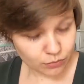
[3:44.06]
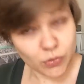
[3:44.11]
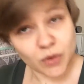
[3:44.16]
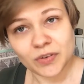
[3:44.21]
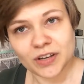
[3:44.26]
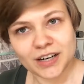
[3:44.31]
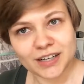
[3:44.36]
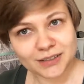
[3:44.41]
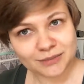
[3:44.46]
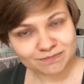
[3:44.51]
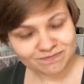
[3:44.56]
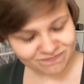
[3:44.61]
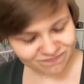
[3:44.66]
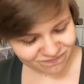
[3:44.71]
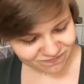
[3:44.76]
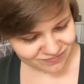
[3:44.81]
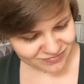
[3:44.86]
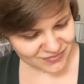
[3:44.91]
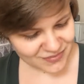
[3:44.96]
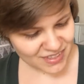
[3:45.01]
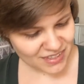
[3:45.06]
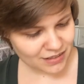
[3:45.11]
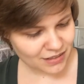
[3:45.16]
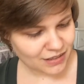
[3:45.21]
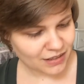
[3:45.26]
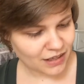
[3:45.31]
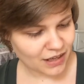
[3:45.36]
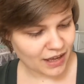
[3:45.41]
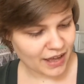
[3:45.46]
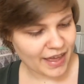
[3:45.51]
Moving on.
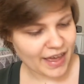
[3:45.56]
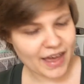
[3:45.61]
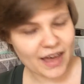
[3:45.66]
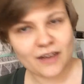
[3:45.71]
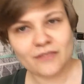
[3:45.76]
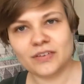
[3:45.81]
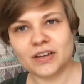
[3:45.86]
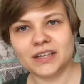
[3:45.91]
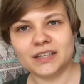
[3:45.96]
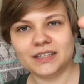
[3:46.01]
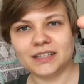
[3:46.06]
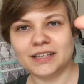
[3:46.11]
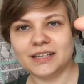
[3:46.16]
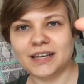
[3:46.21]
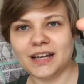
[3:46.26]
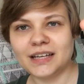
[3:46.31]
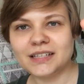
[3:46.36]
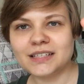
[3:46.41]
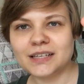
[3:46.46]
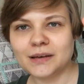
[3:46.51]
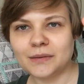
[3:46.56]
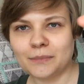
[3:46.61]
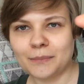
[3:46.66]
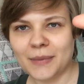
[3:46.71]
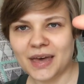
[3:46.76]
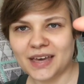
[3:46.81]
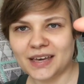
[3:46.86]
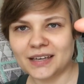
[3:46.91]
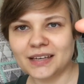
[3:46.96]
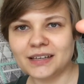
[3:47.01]
I have
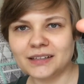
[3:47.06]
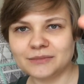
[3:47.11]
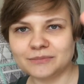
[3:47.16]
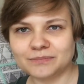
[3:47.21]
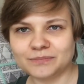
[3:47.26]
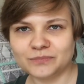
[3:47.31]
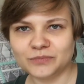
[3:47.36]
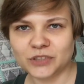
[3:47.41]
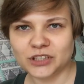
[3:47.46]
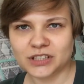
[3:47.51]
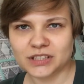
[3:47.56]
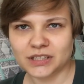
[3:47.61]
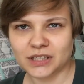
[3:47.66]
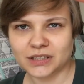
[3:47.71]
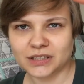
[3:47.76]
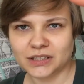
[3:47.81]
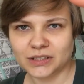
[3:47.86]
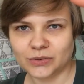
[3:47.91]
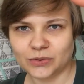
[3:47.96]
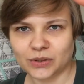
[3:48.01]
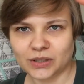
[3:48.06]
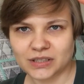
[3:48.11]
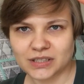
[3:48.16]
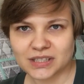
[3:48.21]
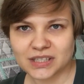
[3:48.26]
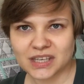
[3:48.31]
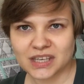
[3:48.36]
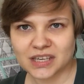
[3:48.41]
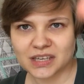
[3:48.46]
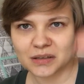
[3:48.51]
nutmeg, which not that you can
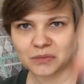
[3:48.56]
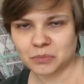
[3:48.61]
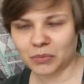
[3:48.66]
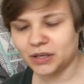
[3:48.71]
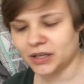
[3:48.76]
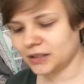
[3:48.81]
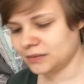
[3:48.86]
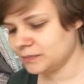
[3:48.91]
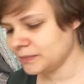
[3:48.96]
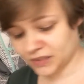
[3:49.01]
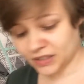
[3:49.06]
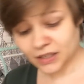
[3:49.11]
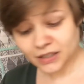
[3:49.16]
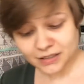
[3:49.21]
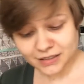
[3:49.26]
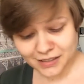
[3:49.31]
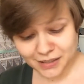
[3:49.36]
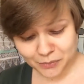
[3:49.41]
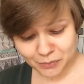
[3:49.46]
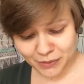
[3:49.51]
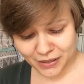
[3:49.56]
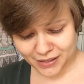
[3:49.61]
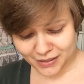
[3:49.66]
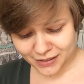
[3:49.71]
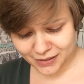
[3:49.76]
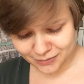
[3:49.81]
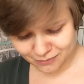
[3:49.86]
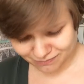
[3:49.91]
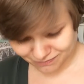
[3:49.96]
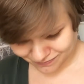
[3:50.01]
see it, but
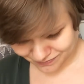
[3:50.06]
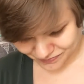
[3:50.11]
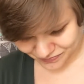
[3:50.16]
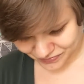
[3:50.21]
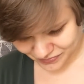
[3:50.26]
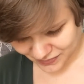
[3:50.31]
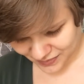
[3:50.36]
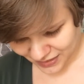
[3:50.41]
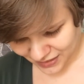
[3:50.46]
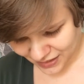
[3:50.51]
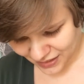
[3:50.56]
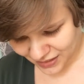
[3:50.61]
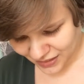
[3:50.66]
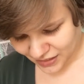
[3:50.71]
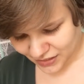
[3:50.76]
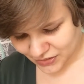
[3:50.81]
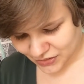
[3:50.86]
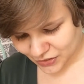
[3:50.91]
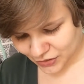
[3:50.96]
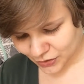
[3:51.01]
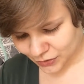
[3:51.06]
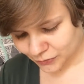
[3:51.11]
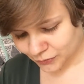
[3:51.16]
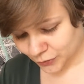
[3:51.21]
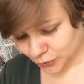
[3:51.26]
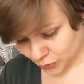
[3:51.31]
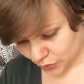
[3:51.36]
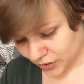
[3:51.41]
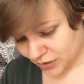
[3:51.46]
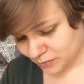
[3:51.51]
nutmeg is good
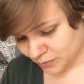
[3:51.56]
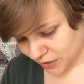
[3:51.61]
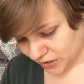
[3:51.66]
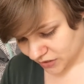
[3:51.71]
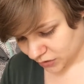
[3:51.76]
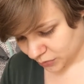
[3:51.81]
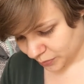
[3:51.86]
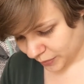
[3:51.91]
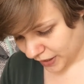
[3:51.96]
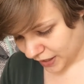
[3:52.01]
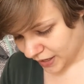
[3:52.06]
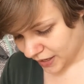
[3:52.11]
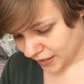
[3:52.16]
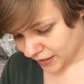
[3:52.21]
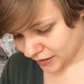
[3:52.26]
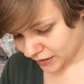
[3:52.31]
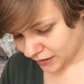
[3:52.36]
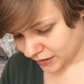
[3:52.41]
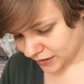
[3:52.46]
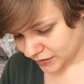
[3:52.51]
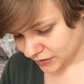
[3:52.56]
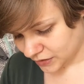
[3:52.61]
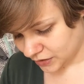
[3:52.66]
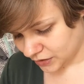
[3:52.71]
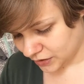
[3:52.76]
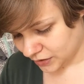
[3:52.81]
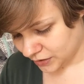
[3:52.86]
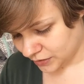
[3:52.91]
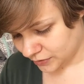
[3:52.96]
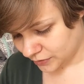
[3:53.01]
for joint and muscle pain. It's
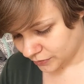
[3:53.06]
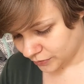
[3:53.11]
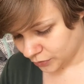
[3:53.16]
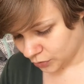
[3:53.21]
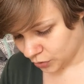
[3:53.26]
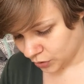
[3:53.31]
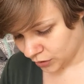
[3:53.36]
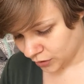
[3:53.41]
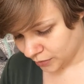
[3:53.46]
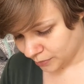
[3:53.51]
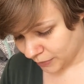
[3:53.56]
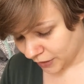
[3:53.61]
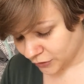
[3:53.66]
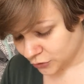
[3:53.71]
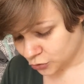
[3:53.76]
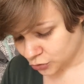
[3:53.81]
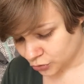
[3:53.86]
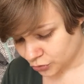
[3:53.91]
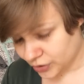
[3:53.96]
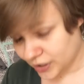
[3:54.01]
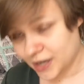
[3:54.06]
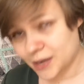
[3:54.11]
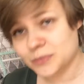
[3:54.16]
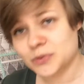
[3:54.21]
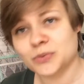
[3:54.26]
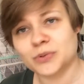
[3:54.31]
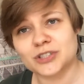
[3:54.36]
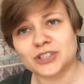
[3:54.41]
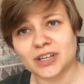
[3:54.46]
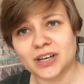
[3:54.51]
good for menstrual
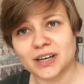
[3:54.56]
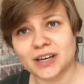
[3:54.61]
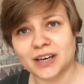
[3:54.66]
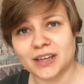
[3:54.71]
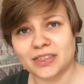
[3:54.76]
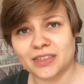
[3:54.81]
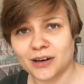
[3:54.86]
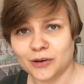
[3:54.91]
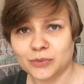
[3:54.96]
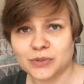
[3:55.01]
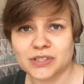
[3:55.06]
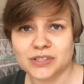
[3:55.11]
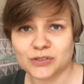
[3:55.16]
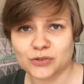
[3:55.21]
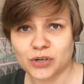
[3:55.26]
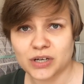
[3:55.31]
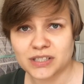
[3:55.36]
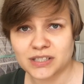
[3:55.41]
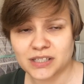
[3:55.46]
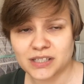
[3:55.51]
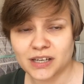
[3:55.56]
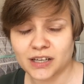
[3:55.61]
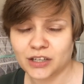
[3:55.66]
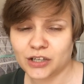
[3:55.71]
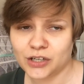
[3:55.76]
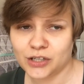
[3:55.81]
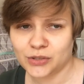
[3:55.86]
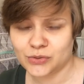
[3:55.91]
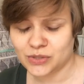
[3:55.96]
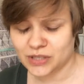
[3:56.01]
cramps, which I thought was interesting. I
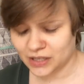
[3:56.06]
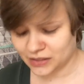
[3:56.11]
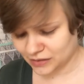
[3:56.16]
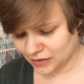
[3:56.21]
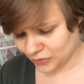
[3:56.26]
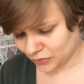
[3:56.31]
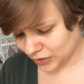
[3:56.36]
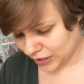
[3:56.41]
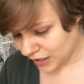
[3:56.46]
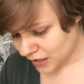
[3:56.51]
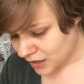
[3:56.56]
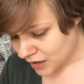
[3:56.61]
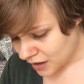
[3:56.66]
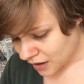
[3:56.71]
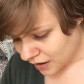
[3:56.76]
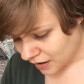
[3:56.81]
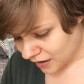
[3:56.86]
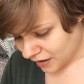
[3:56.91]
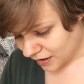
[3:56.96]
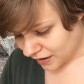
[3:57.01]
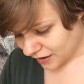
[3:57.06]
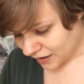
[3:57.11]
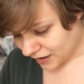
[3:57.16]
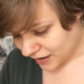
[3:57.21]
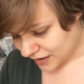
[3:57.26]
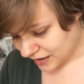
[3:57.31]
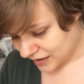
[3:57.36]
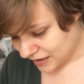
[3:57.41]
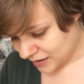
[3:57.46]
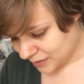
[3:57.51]
could have used that the other day.
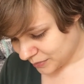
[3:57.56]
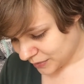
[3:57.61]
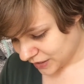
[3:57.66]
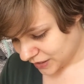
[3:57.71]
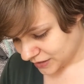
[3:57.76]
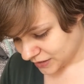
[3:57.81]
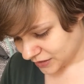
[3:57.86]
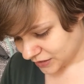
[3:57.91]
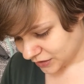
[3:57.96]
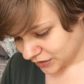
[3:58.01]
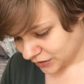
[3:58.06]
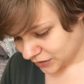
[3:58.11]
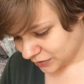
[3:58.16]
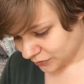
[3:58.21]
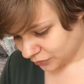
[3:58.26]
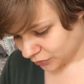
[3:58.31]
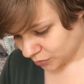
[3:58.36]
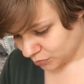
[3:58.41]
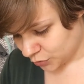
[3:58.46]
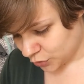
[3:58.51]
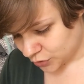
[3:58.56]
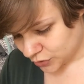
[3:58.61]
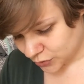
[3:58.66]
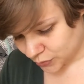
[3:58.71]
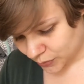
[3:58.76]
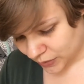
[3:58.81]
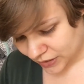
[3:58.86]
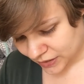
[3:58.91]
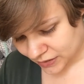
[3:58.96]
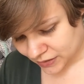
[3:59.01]
It's good for mood
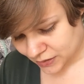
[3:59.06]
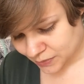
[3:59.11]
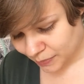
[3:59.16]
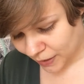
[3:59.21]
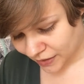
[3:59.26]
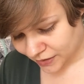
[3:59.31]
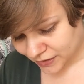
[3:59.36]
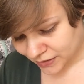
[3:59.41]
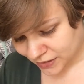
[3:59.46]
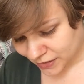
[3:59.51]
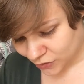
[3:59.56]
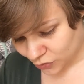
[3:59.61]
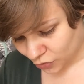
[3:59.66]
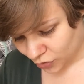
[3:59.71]
swings, balancing